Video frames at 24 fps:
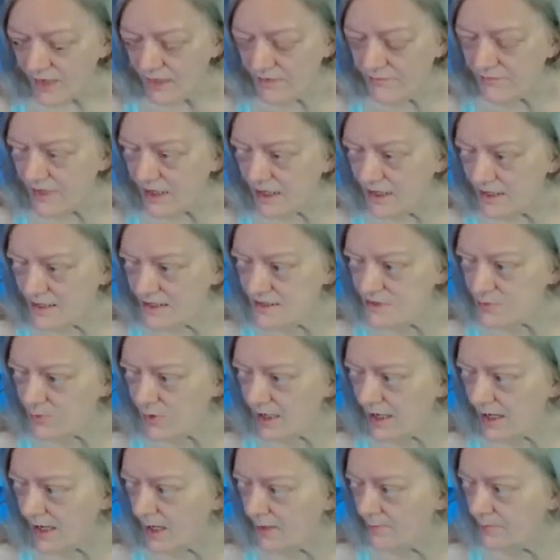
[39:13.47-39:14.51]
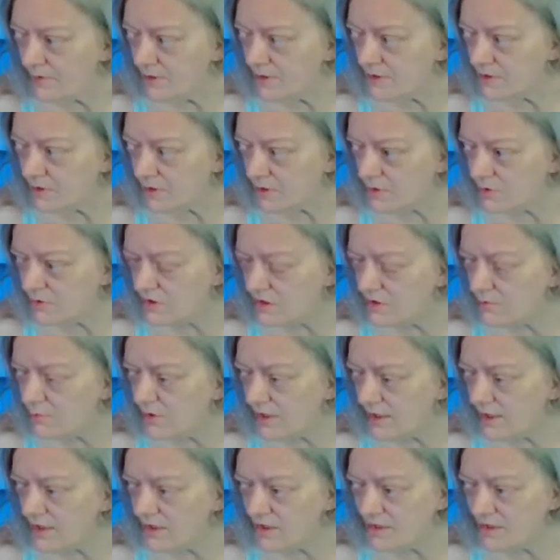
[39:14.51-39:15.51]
If that is what happened, the only way